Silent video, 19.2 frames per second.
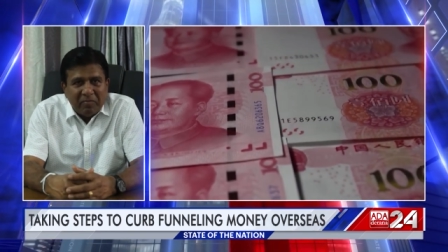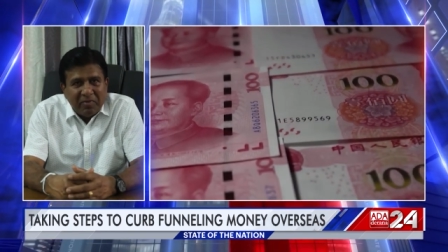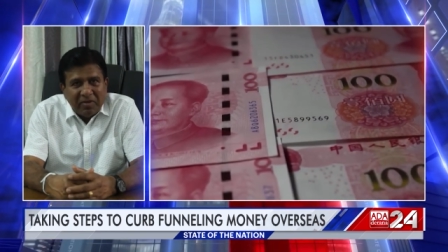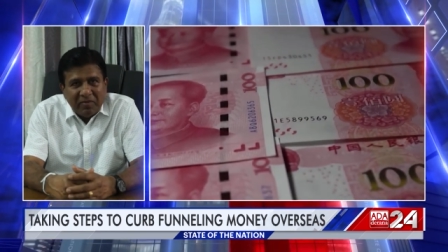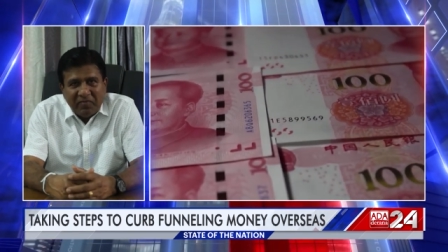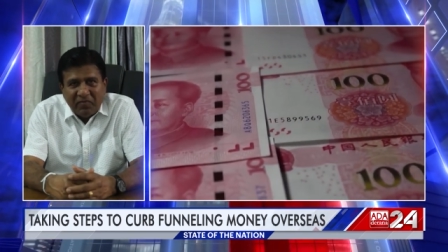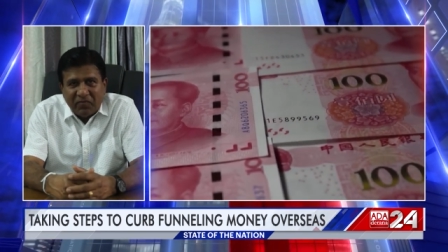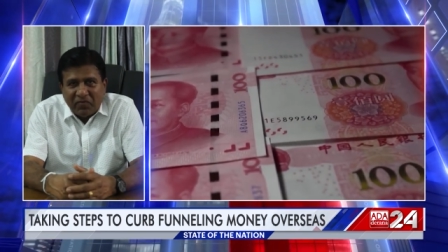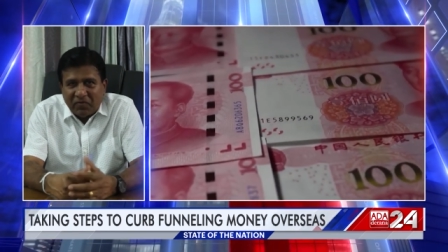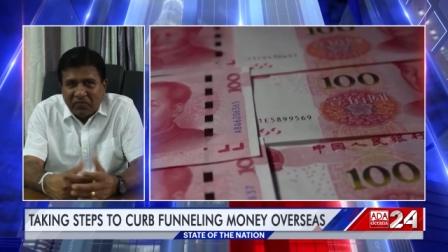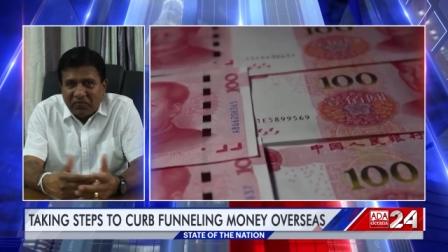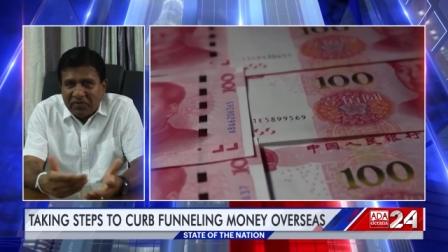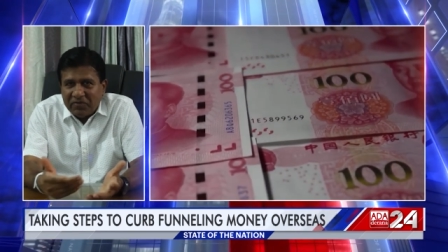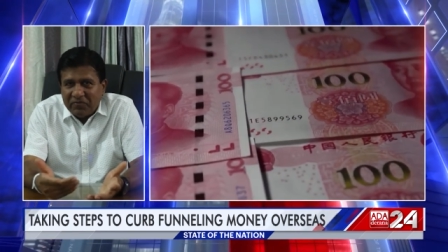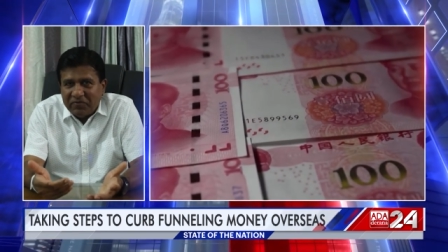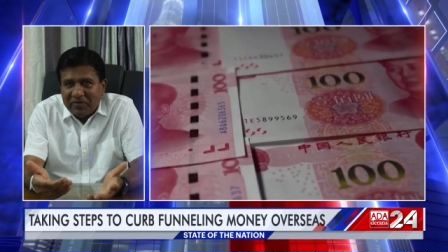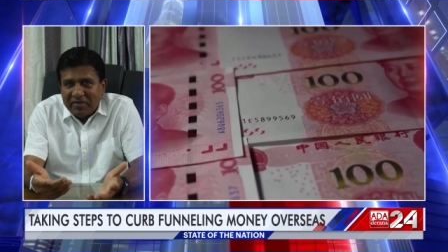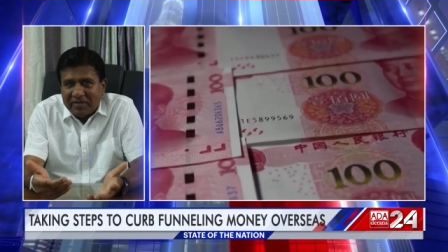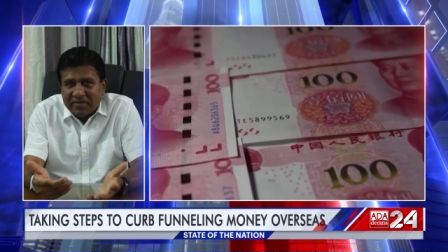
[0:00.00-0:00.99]
Maybe for
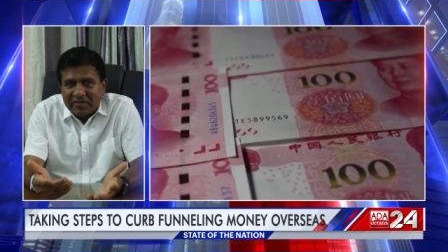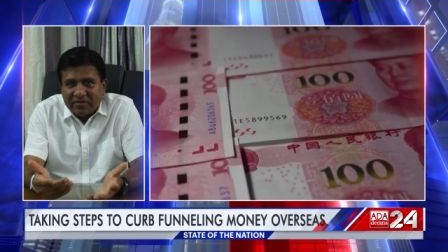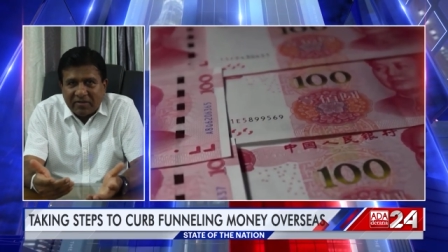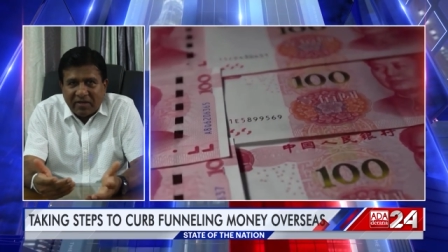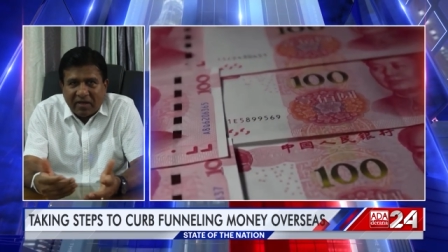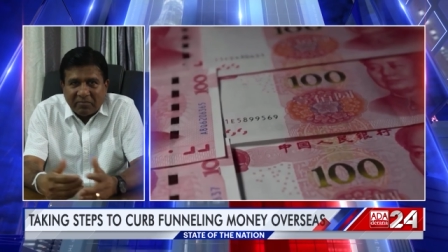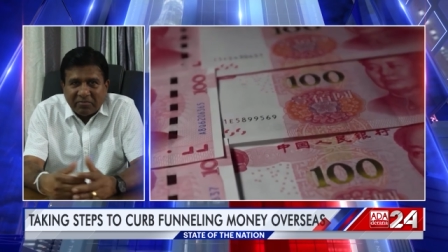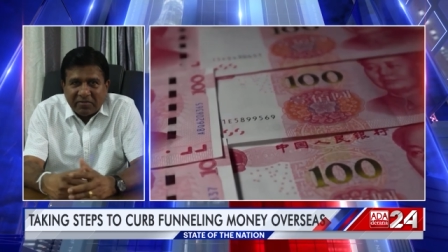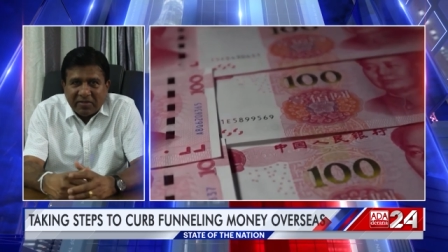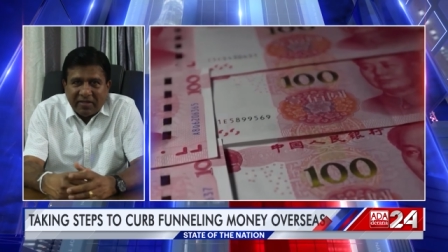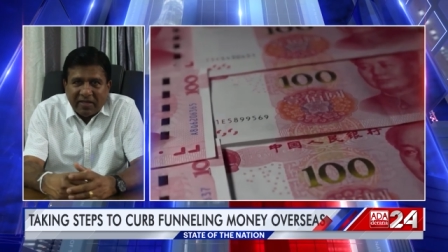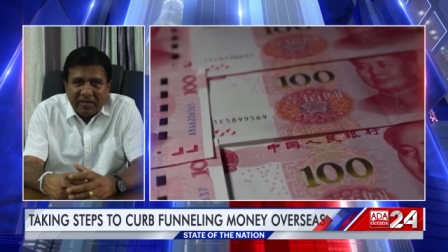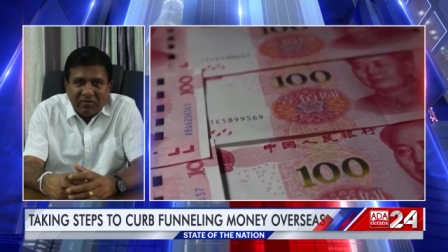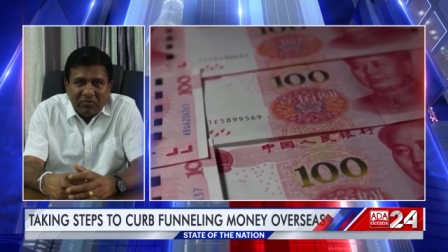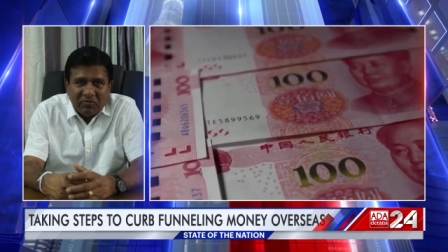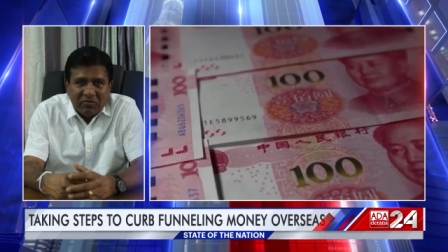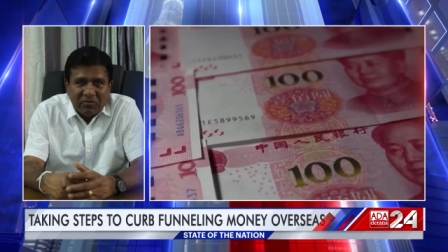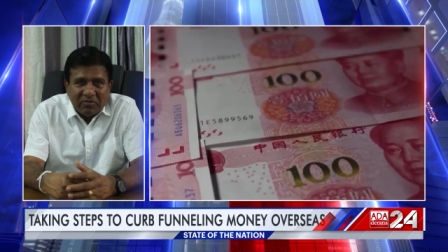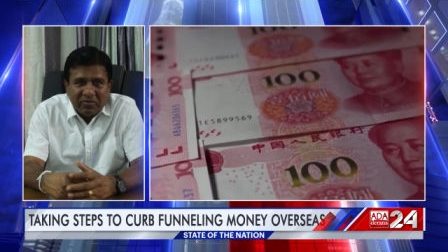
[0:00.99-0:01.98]
few years after
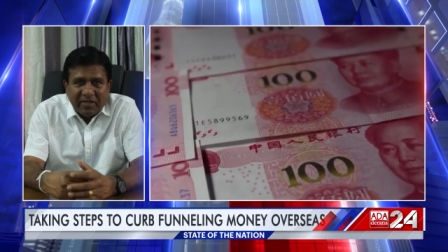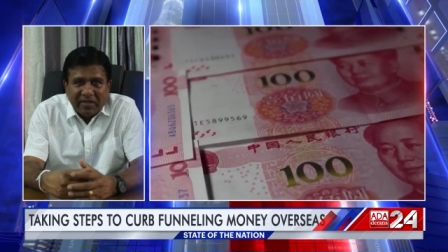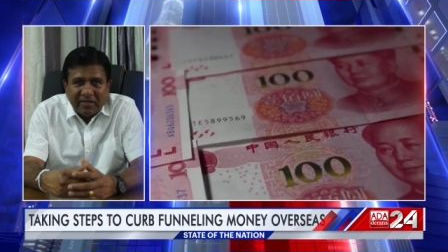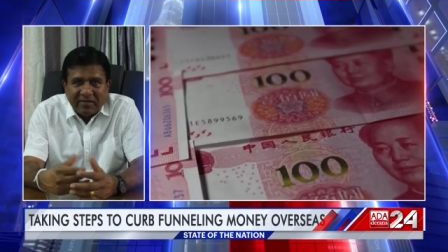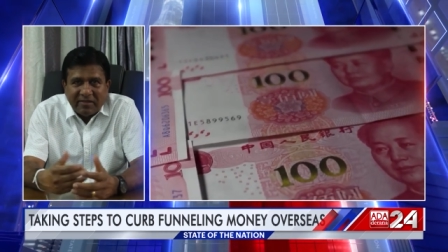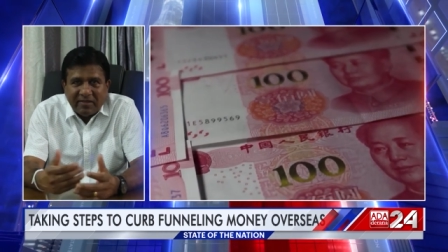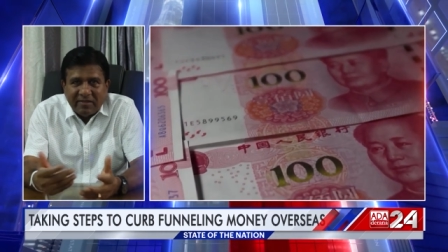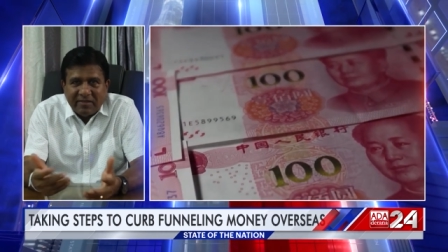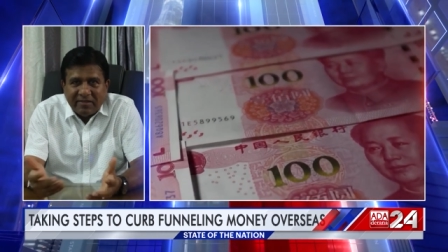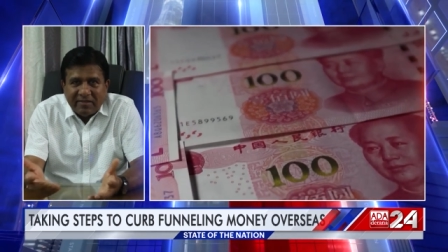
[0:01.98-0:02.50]
that you know that